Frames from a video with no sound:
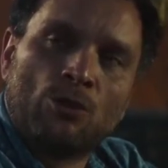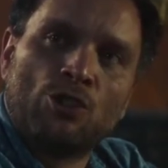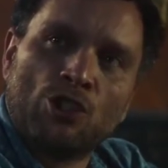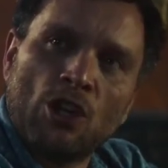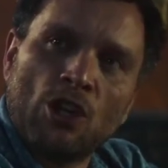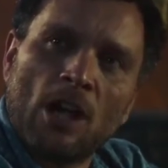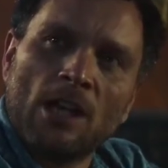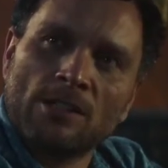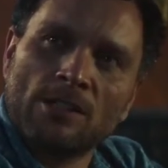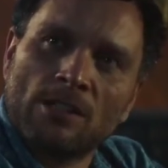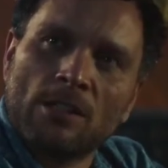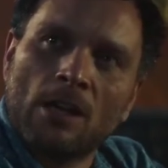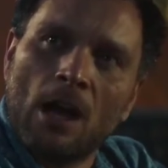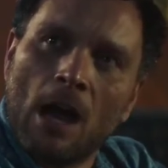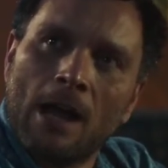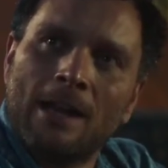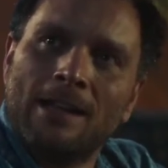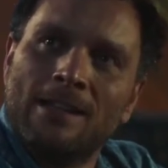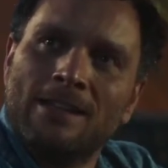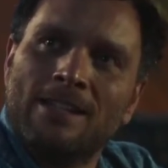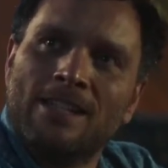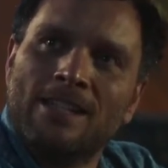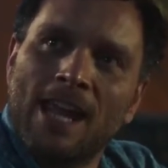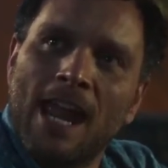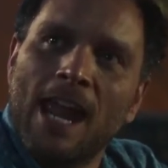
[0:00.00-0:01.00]
just got
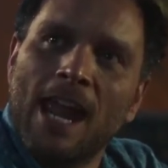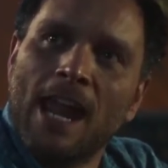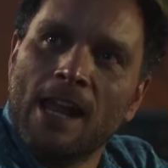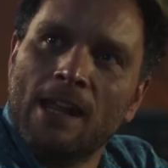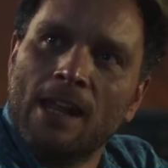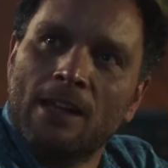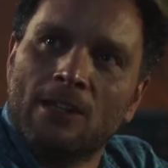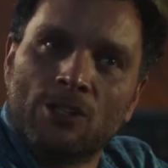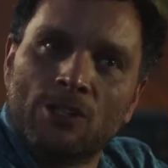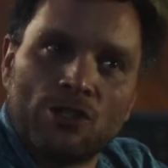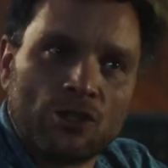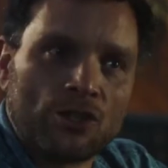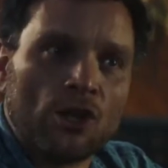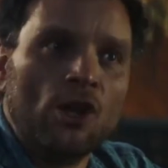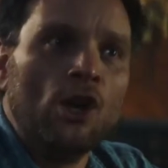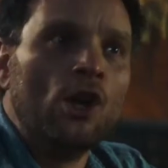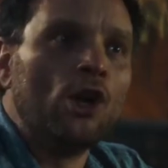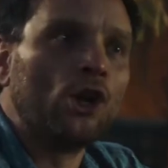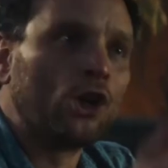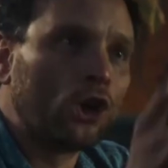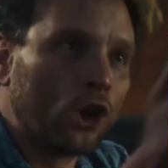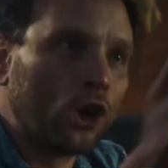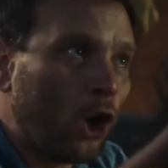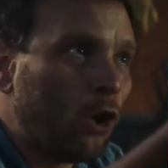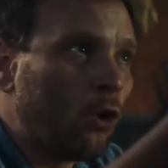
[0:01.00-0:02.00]
engaged.
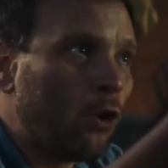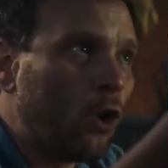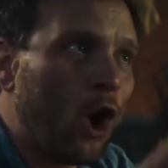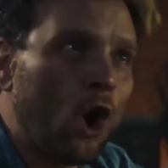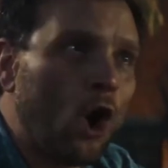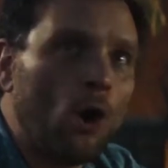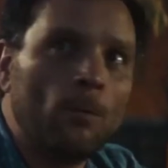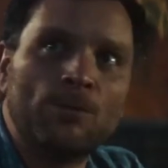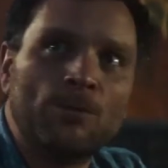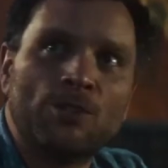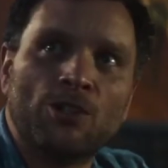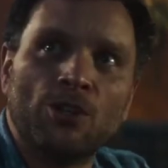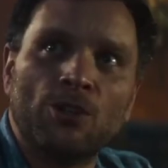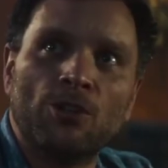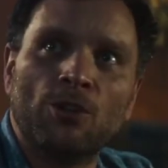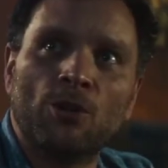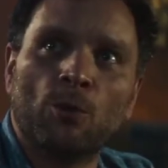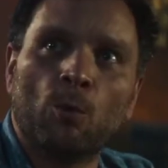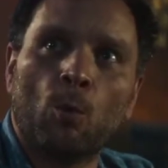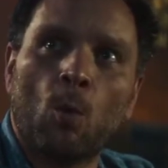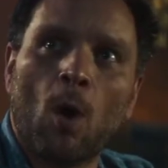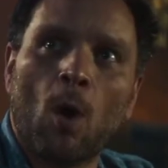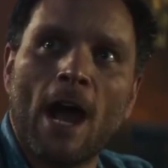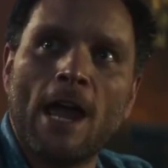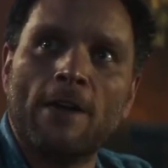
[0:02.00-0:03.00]
Go home to your
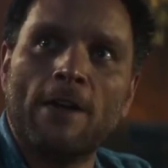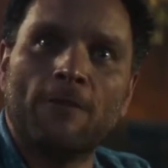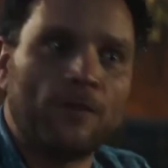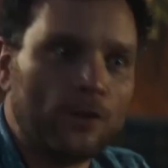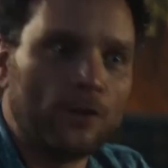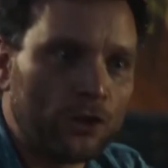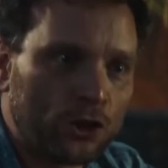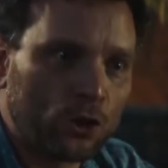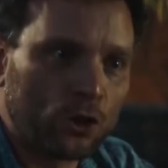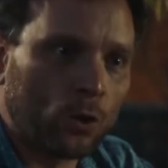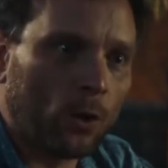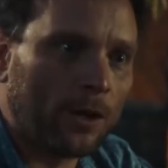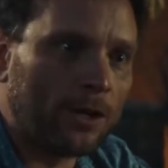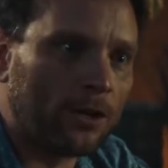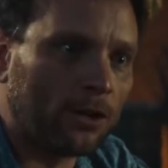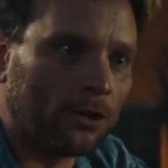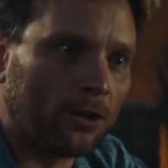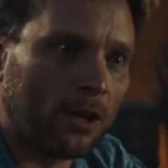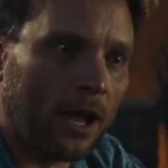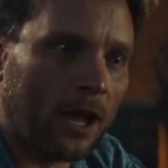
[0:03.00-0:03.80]
wife. Enjoy your